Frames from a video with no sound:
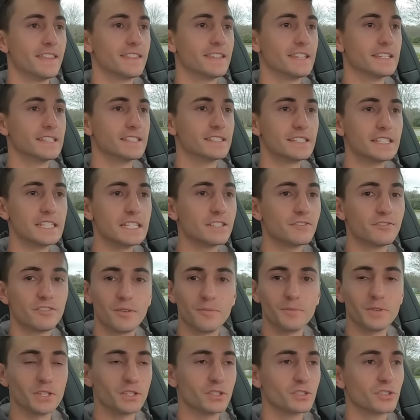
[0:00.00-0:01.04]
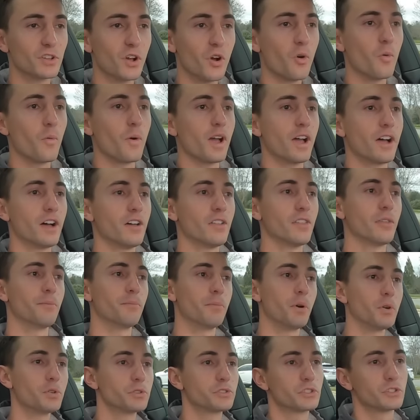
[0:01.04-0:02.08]
These seats fit me so well. The
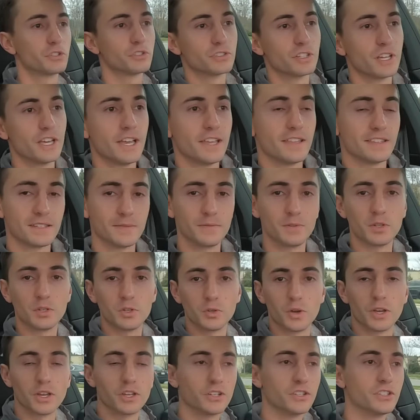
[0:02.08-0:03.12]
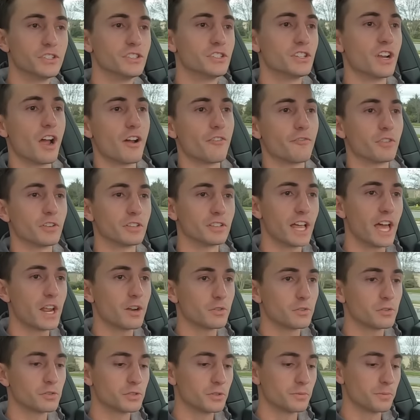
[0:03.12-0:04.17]
bolsters seem to do a good job for
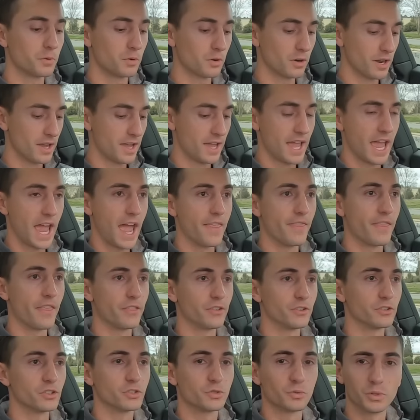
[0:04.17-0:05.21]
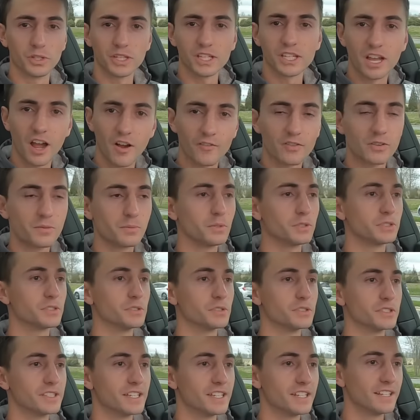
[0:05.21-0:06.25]
lateral support, and then they're just really comfortable
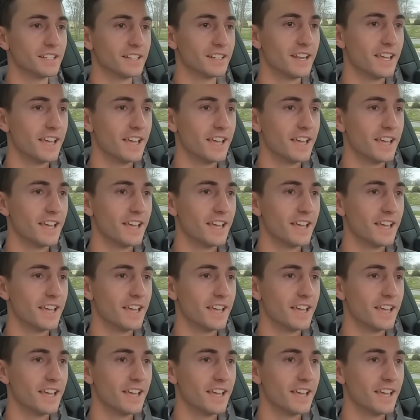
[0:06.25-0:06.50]
to sit in,